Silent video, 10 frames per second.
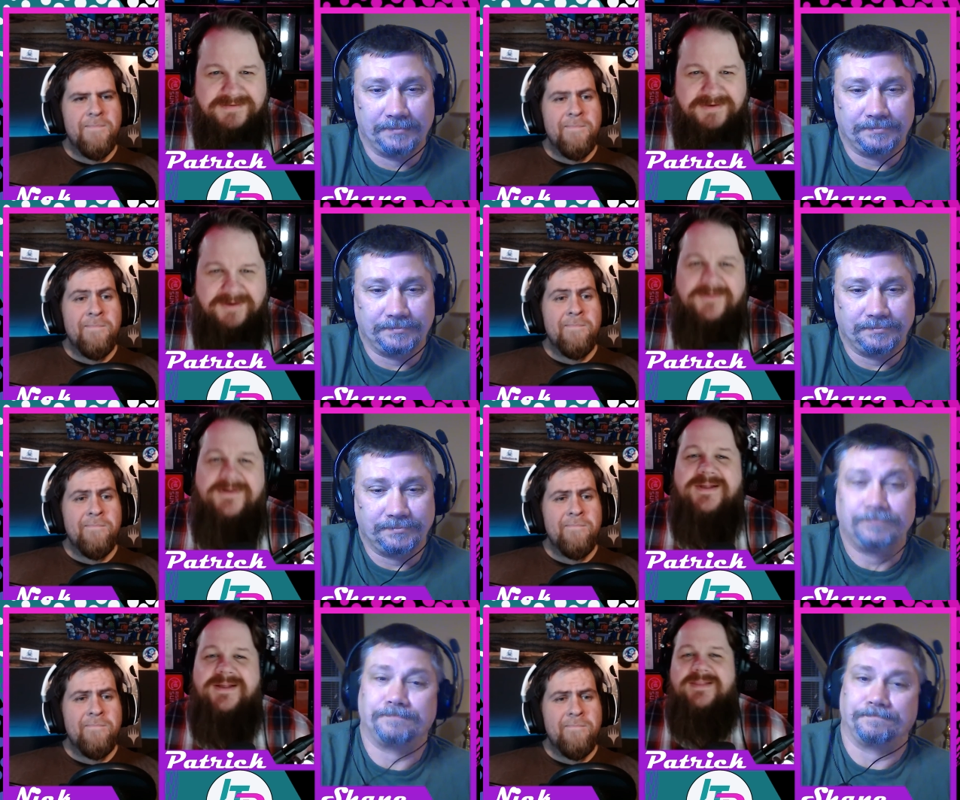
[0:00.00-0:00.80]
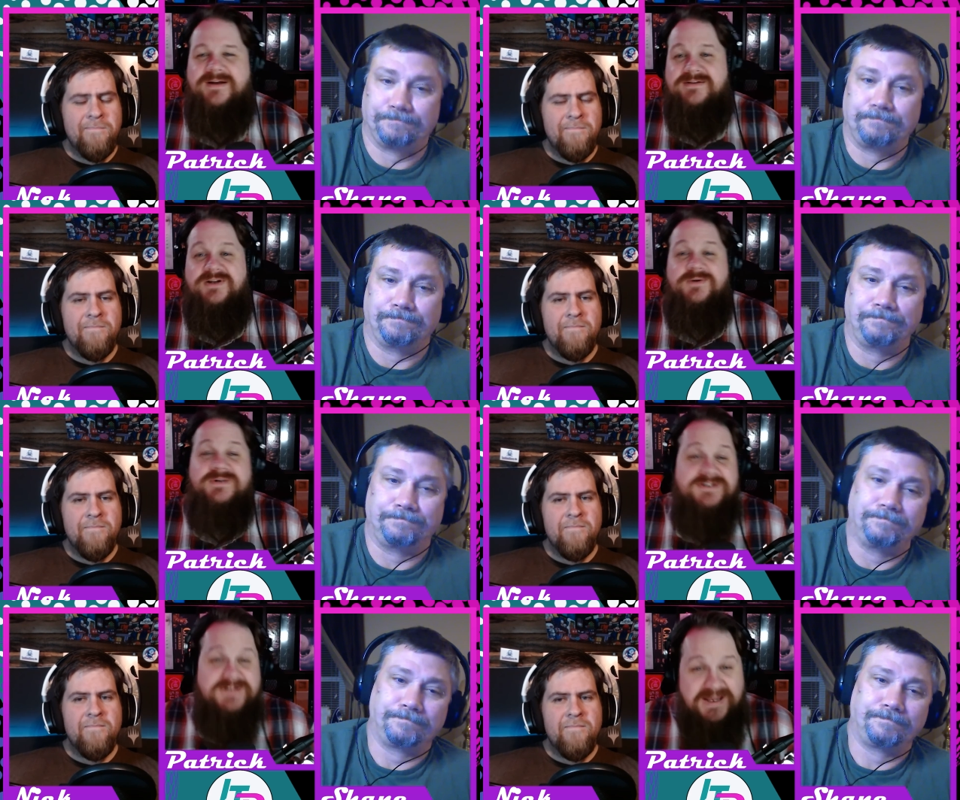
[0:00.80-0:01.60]
Speaker 1: So let us know
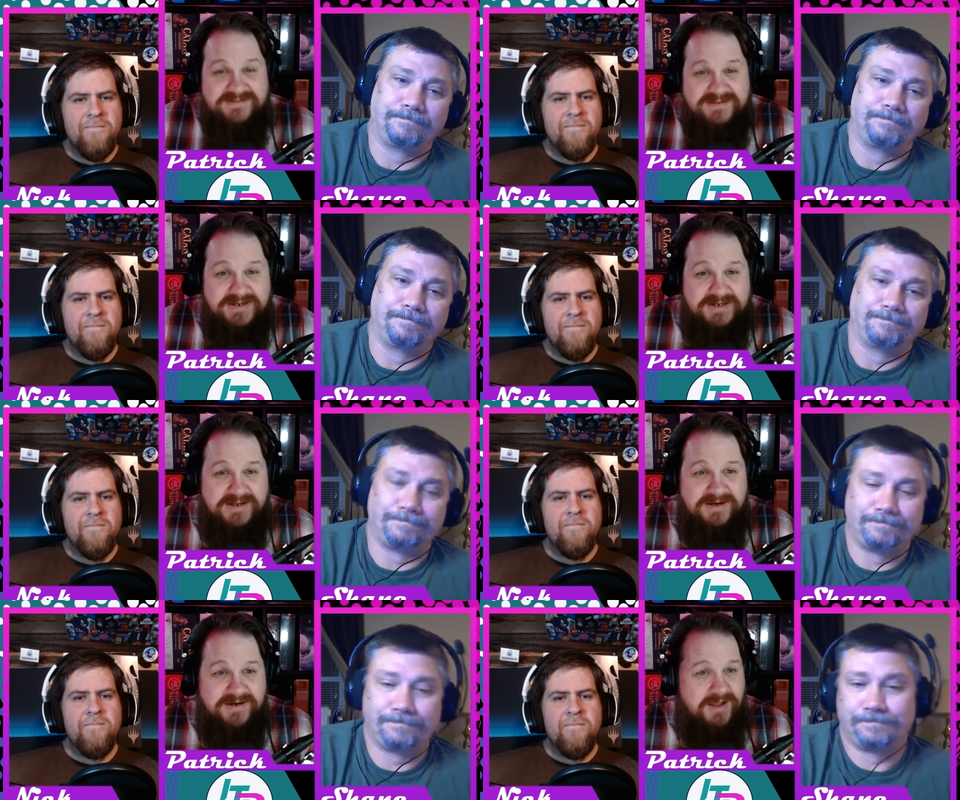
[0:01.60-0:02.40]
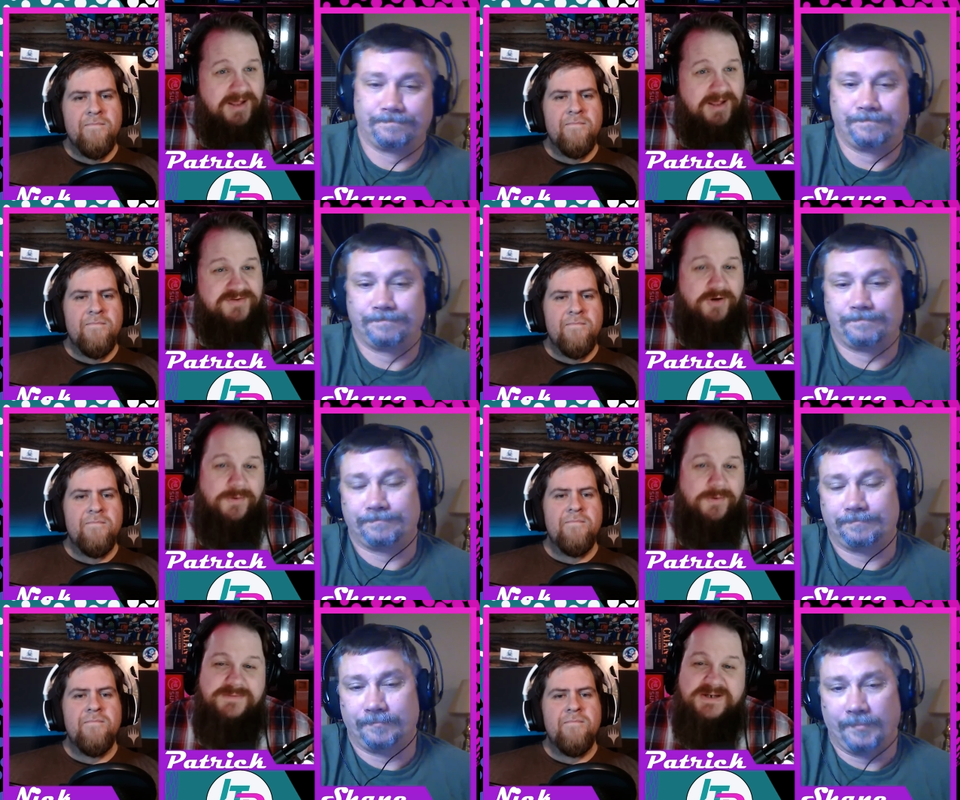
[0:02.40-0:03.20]
what you guys think. And uh, as
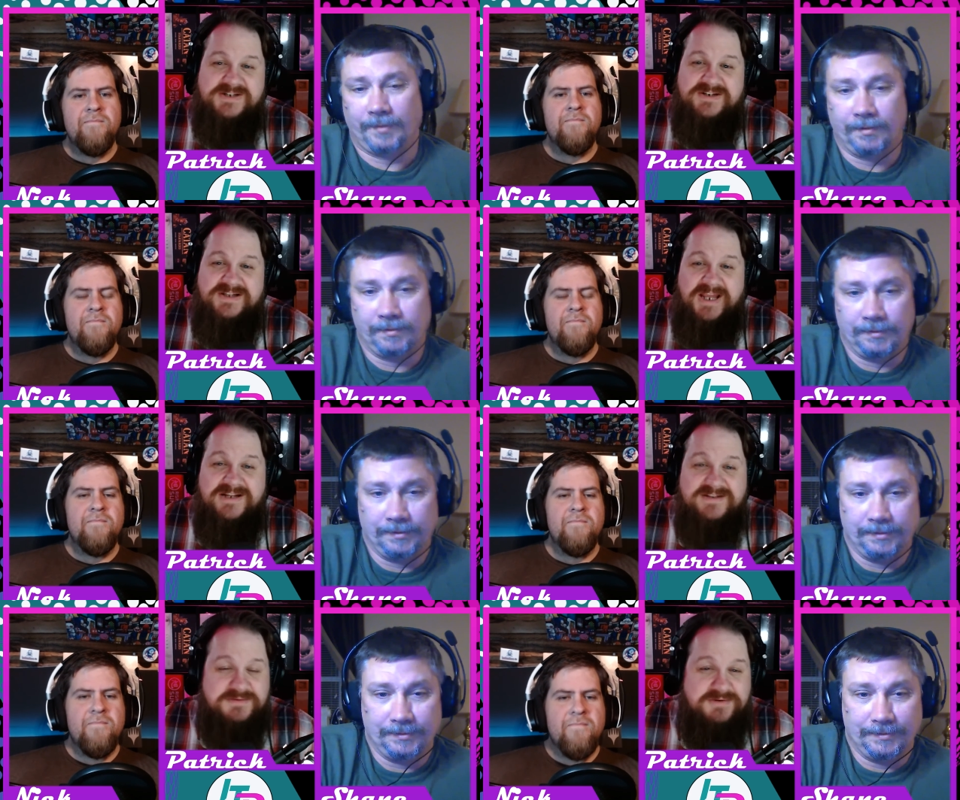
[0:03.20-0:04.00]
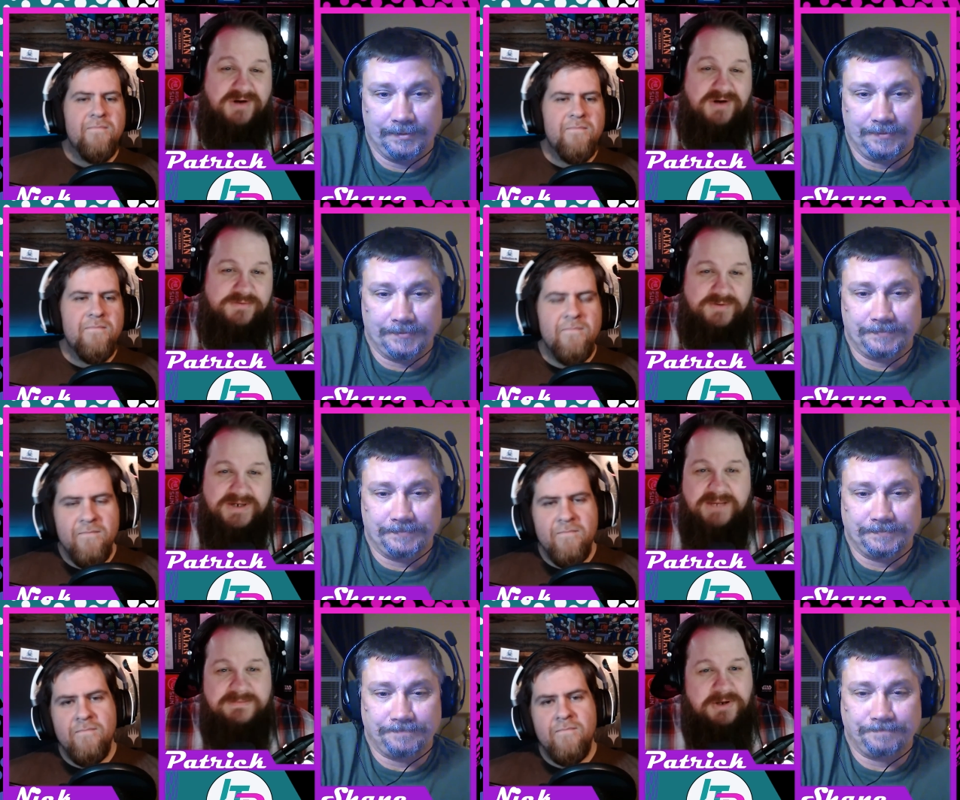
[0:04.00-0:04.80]
always, make sure you like and subscribe so we
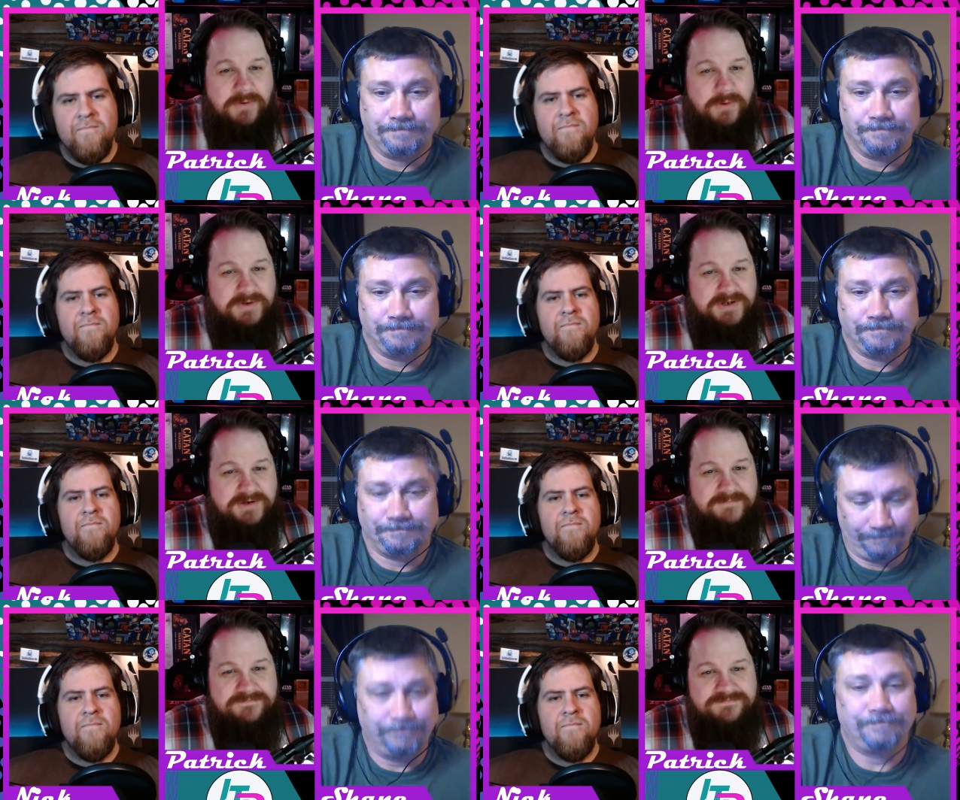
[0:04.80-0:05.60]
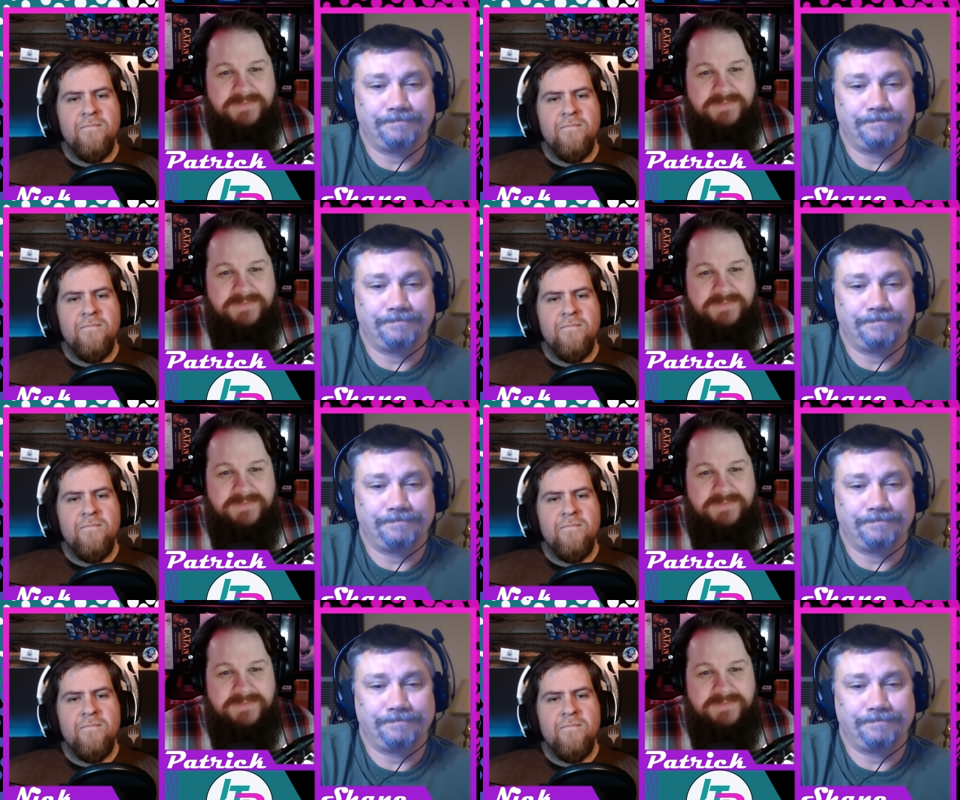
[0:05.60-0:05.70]
can keep doing what we're doing.